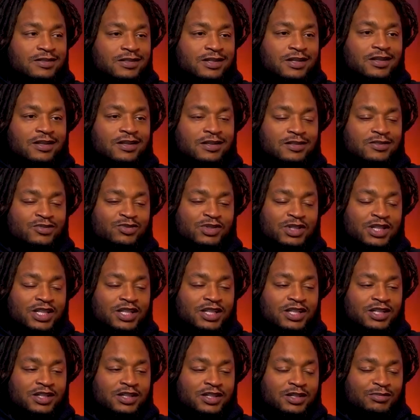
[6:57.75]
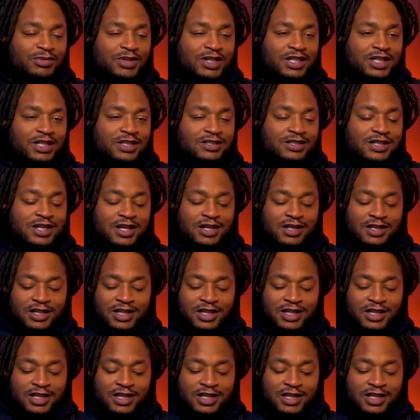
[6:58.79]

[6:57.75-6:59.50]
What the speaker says: Dylan is really good, but he's not.